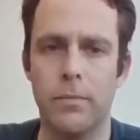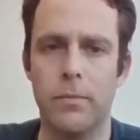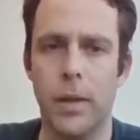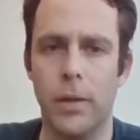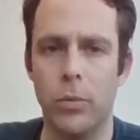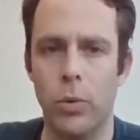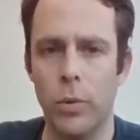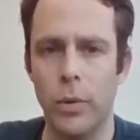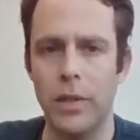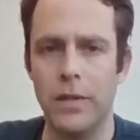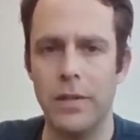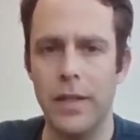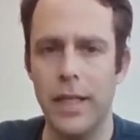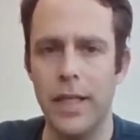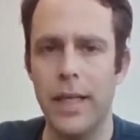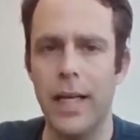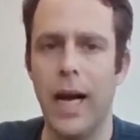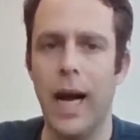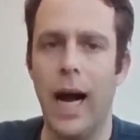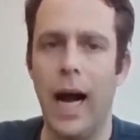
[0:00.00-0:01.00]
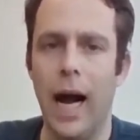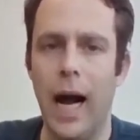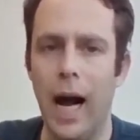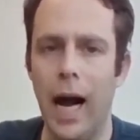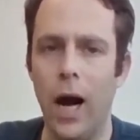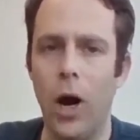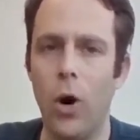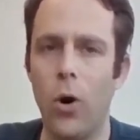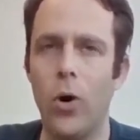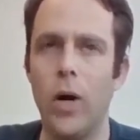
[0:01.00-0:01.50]
But we will see
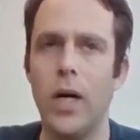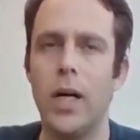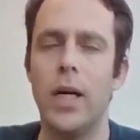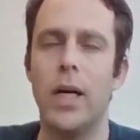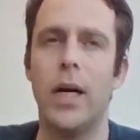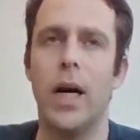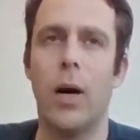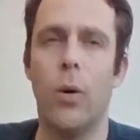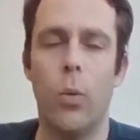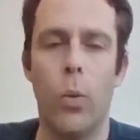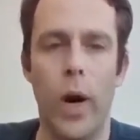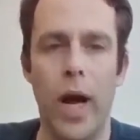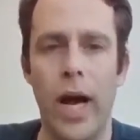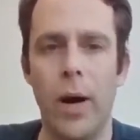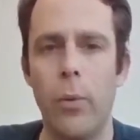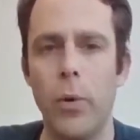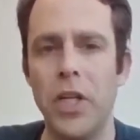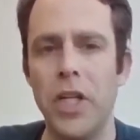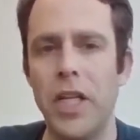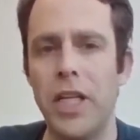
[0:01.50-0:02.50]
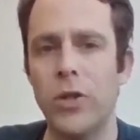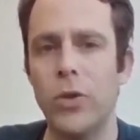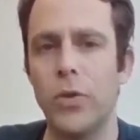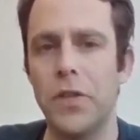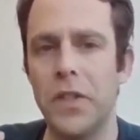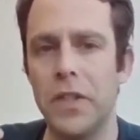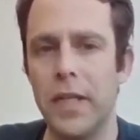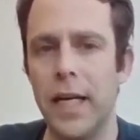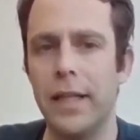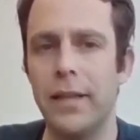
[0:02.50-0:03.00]
how, where we need to
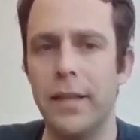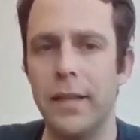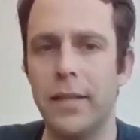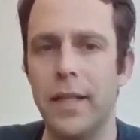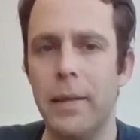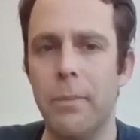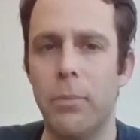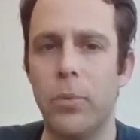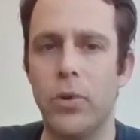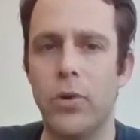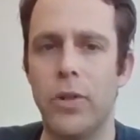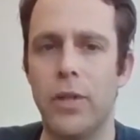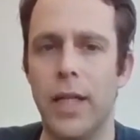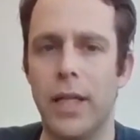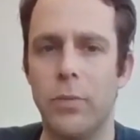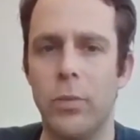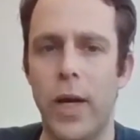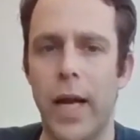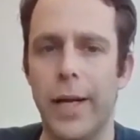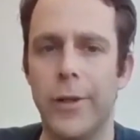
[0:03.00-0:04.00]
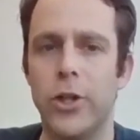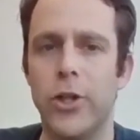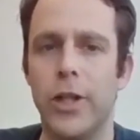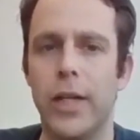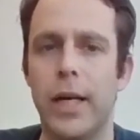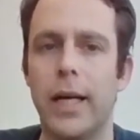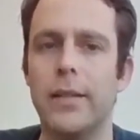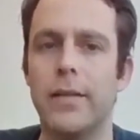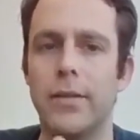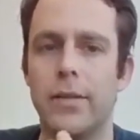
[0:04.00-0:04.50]
set this input that we actually
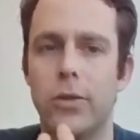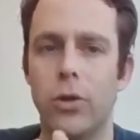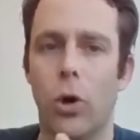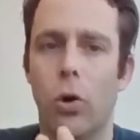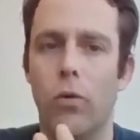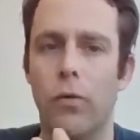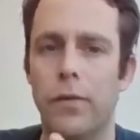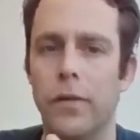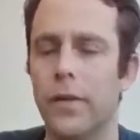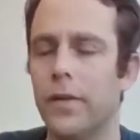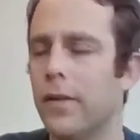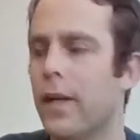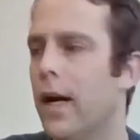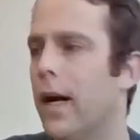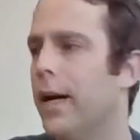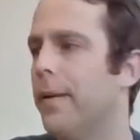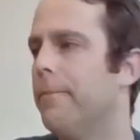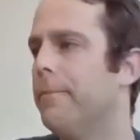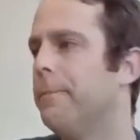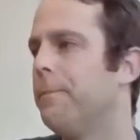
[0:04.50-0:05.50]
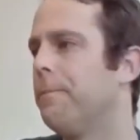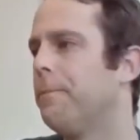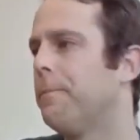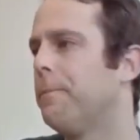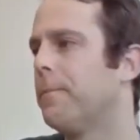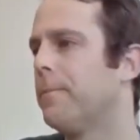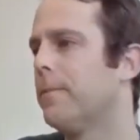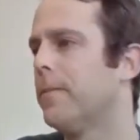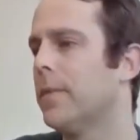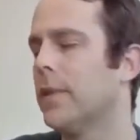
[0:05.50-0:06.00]
can solve this guy.
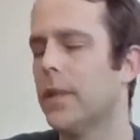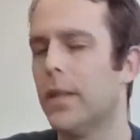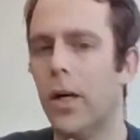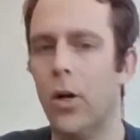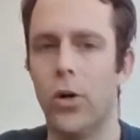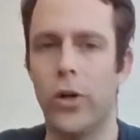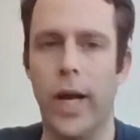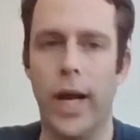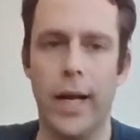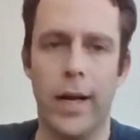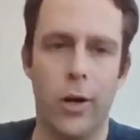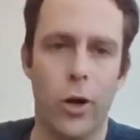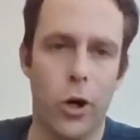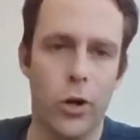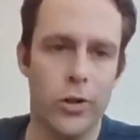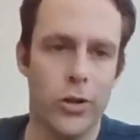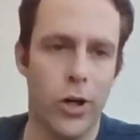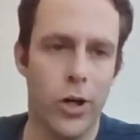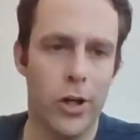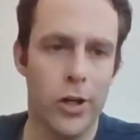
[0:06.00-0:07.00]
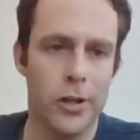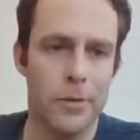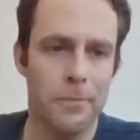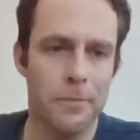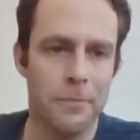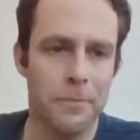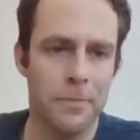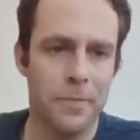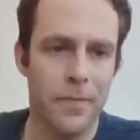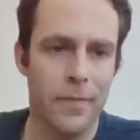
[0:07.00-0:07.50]
Okay, long talk.
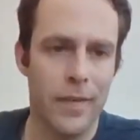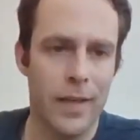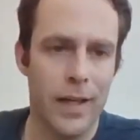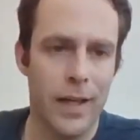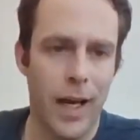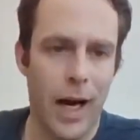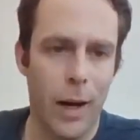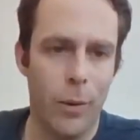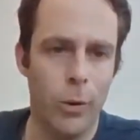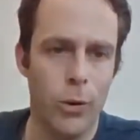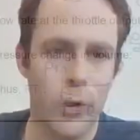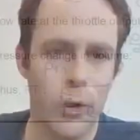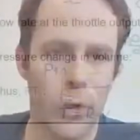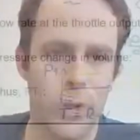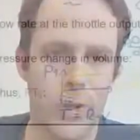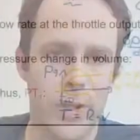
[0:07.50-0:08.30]
I will show